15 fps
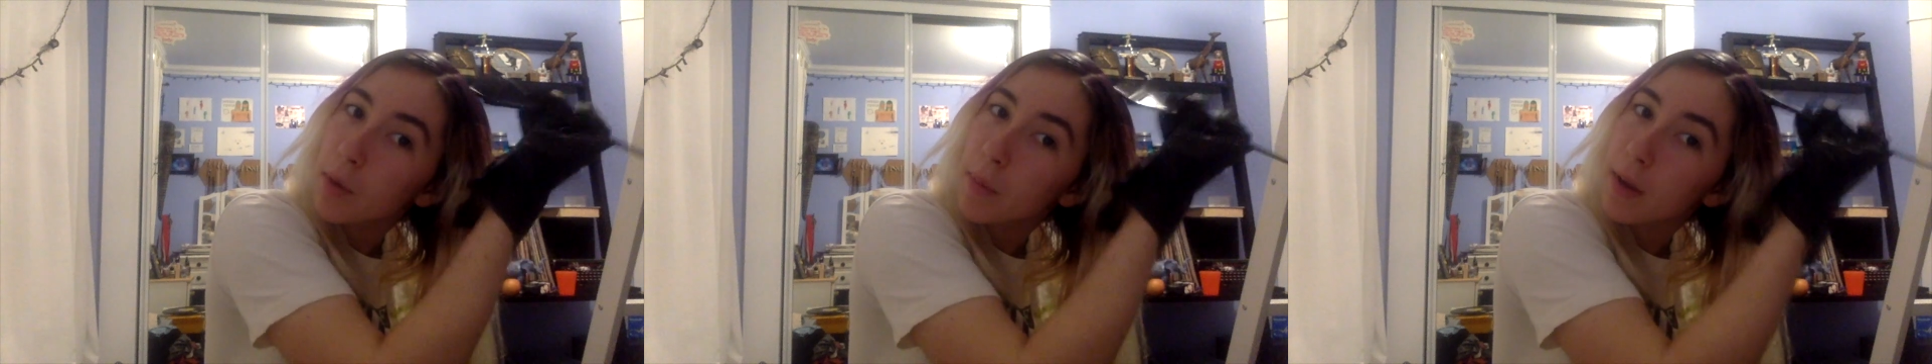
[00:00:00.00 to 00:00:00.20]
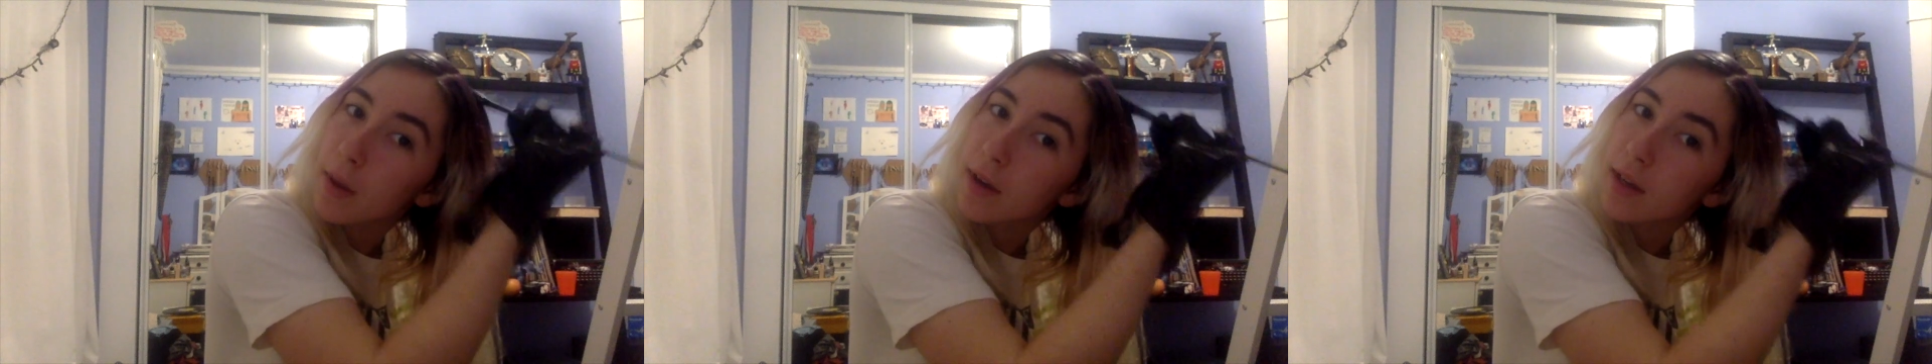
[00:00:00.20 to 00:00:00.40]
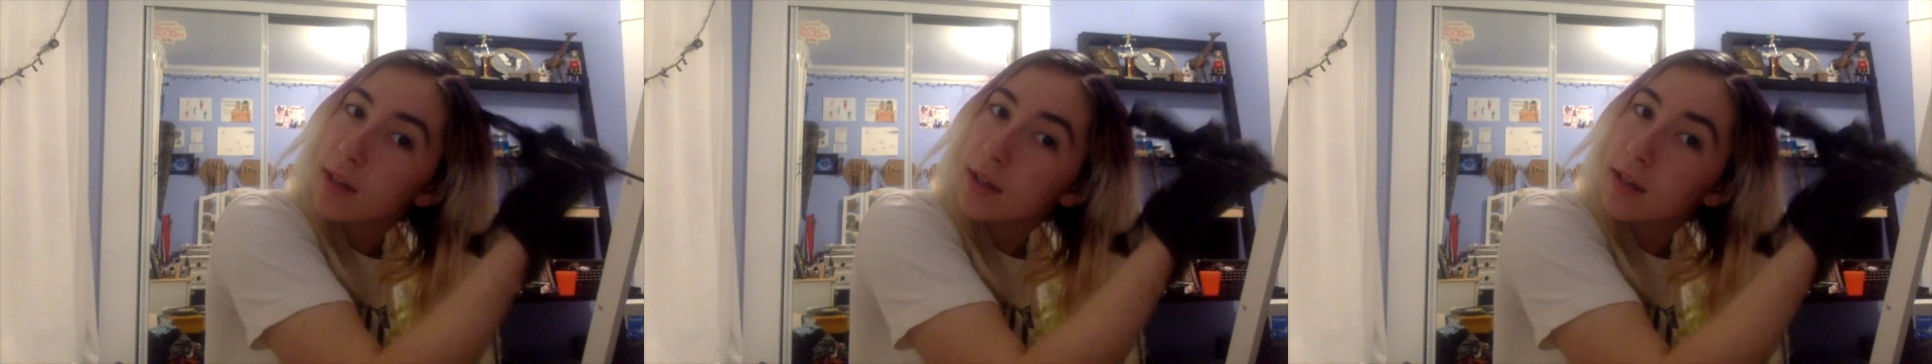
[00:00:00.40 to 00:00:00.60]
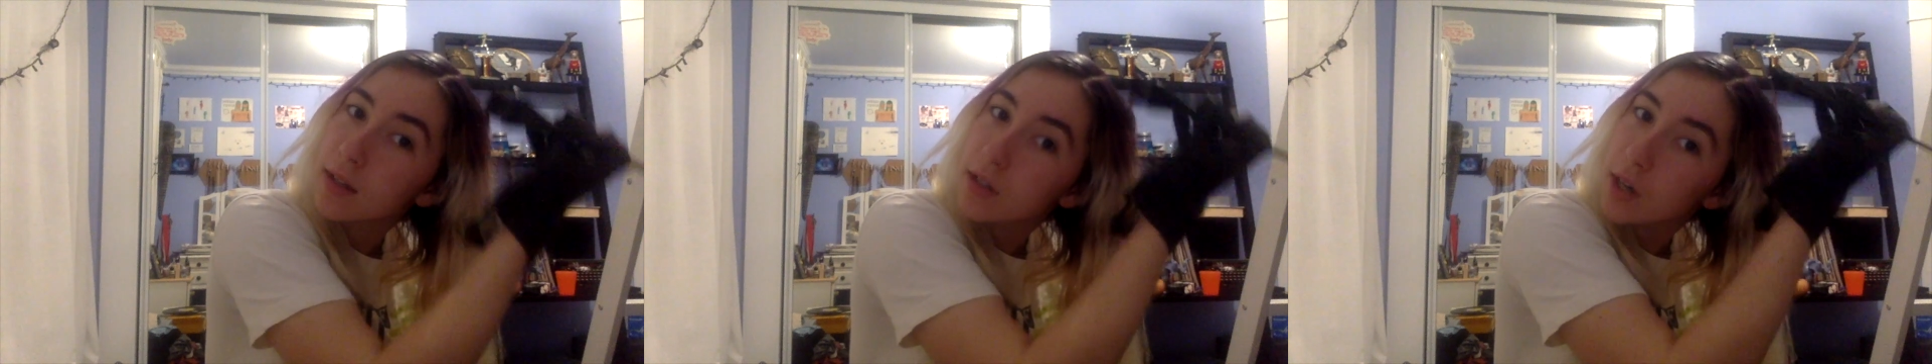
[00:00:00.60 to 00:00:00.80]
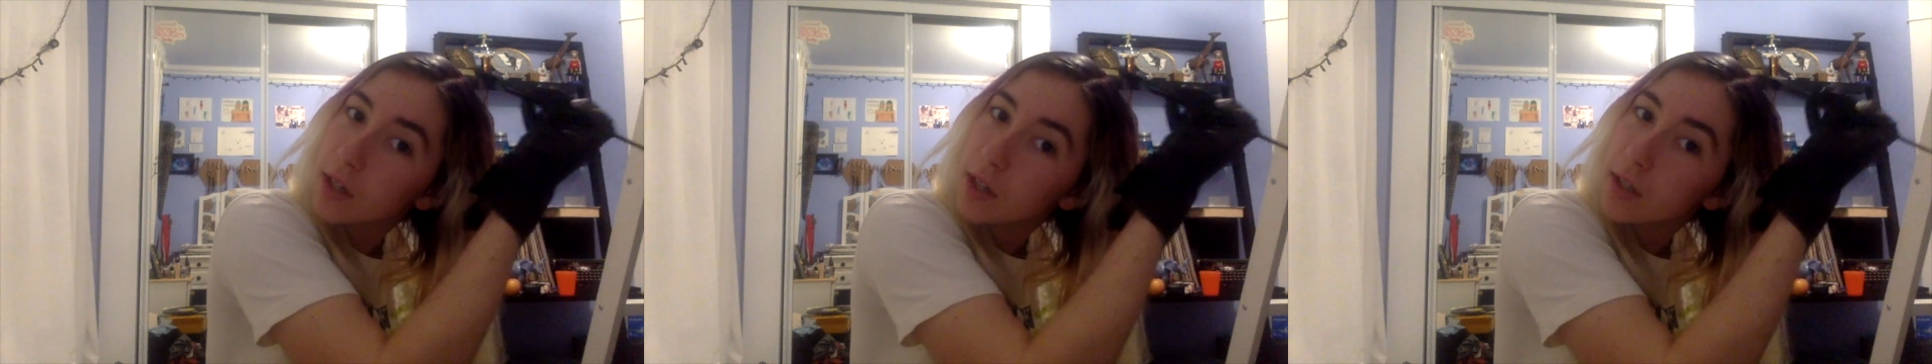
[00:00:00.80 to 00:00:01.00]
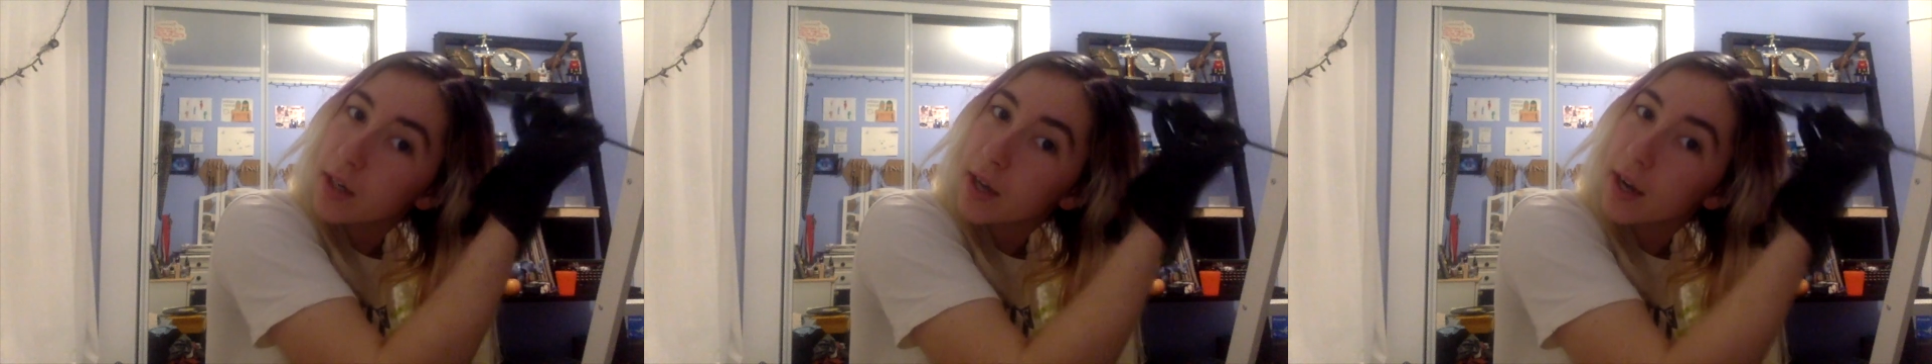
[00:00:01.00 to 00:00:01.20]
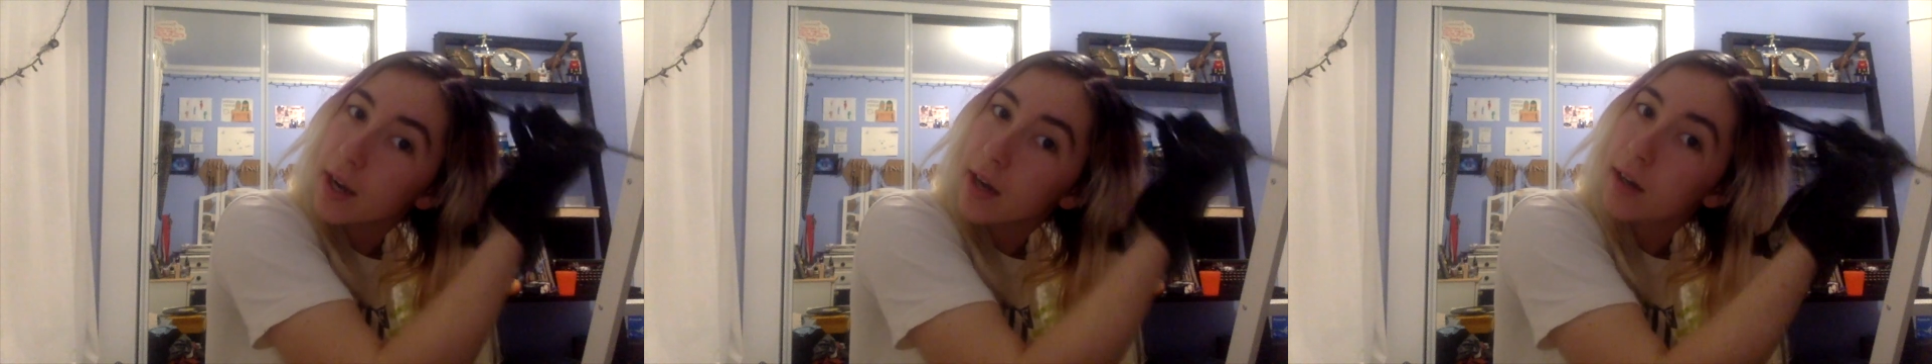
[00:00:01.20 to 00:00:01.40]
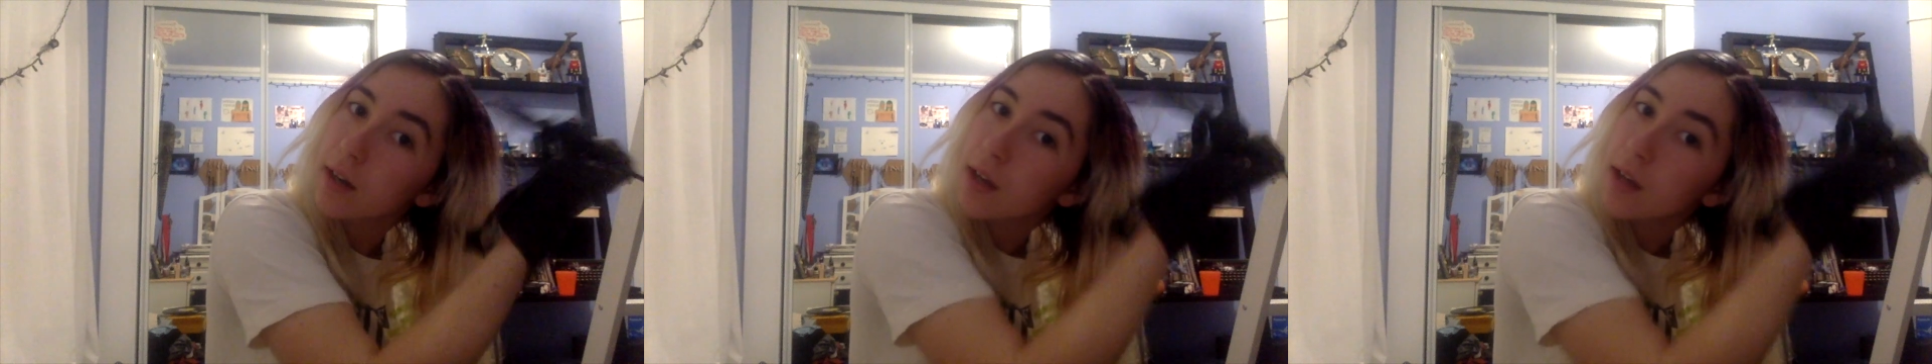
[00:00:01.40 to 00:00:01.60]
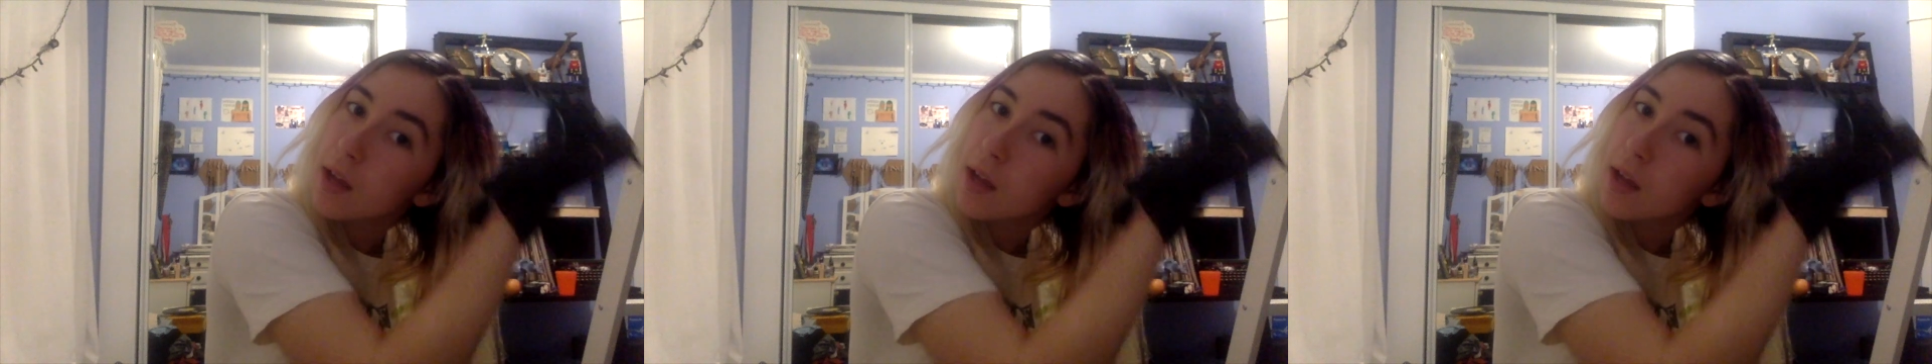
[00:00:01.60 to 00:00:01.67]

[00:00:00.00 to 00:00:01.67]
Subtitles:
abundant in darker hair